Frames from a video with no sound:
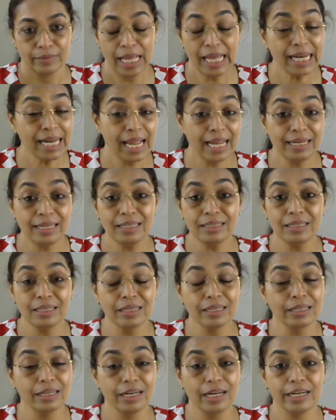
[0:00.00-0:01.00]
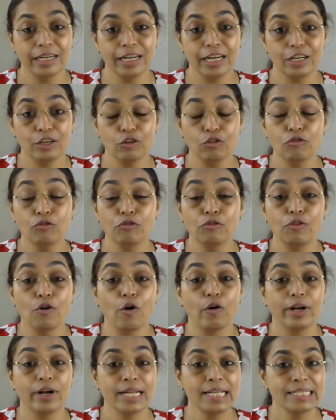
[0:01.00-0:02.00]
and anything related to
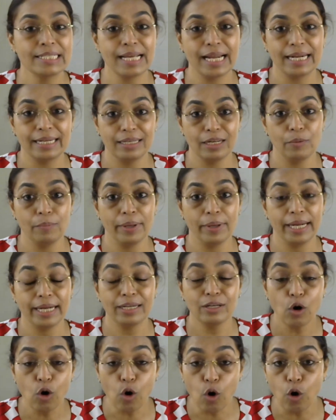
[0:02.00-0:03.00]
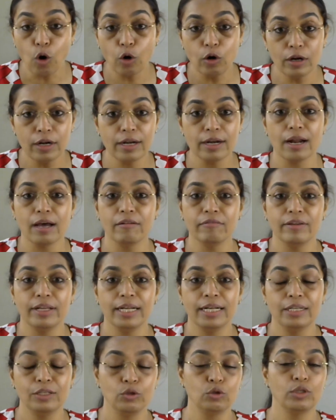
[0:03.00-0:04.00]
foreign settlement or
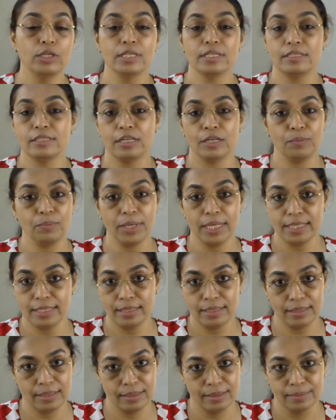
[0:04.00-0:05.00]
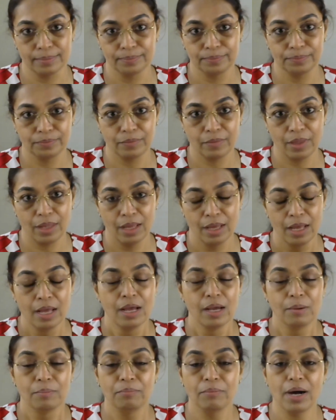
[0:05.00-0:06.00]
travel to distant places.
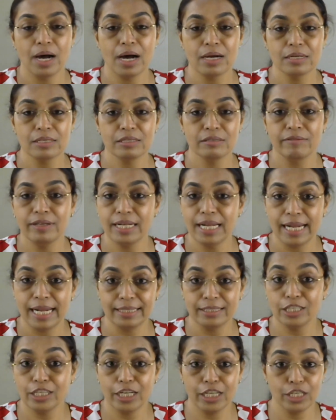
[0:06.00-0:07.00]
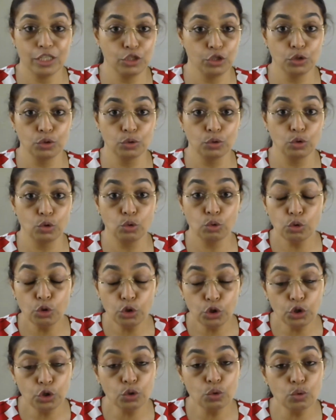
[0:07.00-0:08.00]
Mars will encourage you to
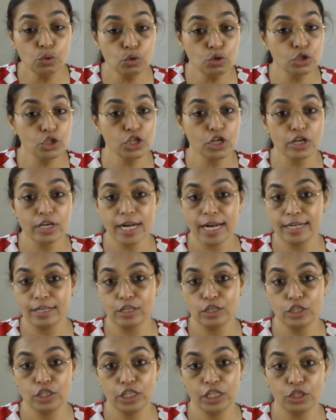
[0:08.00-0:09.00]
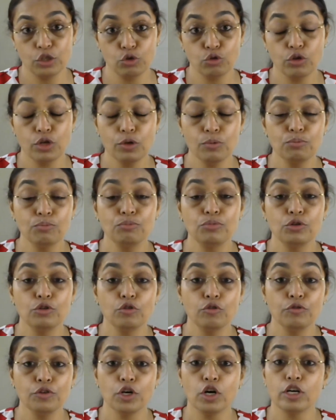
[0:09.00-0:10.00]
use your energy to
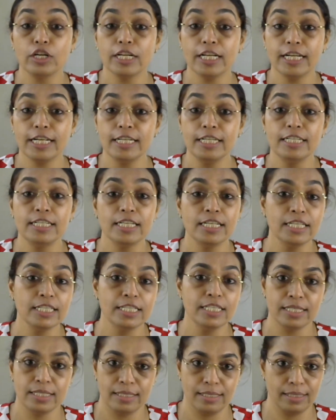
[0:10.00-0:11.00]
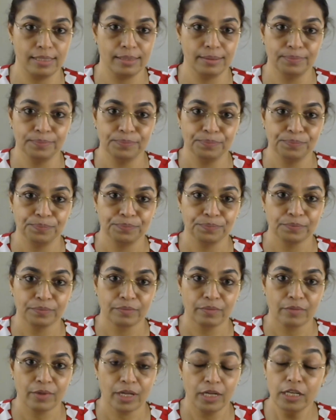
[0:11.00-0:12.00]
improve your intelligence.
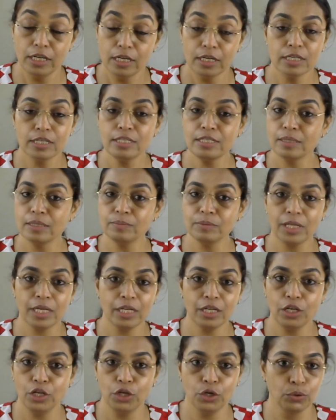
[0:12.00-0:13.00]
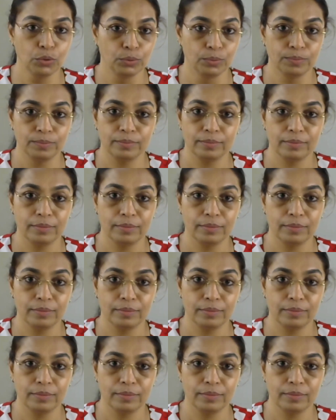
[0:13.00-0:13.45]
Learn something new.